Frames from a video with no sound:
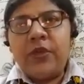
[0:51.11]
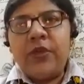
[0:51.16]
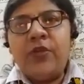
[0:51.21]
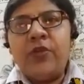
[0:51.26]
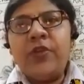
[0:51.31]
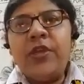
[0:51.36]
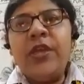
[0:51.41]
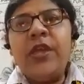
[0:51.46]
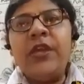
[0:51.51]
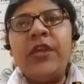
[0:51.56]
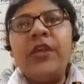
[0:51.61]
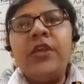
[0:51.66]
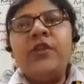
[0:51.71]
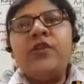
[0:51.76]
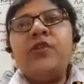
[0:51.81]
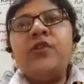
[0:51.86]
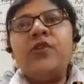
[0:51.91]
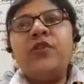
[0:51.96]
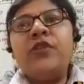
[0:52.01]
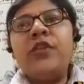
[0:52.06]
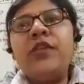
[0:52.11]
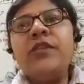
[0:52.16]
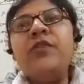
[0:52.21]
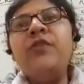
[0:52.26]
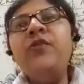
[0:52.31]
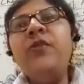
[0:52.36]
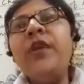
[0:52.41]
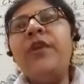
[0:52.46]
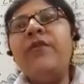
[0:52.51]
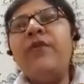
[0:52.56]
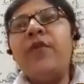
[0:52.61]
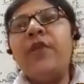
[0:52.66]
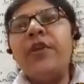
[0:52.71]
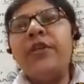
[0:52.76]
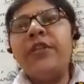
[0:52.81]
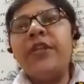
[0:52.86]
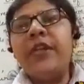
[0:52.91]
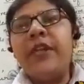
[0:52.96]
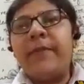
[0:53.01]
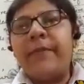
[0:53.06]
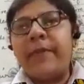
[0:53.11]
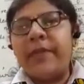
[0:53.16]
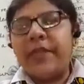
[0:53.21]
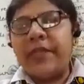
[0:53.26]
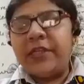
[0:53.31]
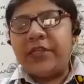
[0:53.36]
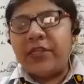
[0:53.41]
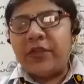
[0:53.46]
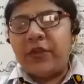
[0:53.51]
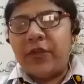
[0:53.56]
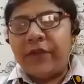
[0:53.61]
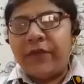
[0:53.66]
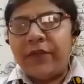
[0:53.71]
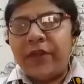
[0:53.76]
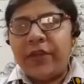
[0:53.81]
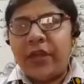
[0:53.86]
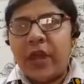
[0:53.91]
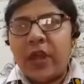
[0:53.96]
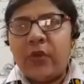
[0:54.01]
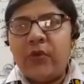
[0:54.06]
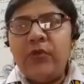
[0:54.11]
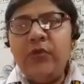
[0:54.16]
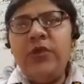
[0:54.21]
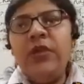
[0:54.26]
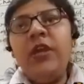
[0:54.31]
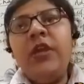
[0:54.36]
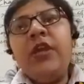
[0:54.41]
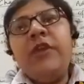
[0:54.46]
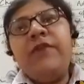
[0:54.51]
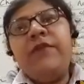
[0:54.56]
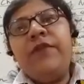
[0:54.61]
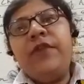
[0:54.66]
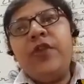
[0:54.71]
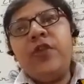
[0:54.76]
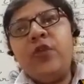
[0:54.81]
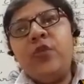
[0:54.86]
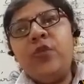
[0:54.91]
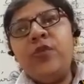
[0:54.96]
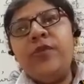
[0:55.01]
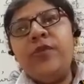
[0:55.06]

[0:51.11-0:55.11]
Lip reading: Okay, so just to avoid the repetition of a noun, we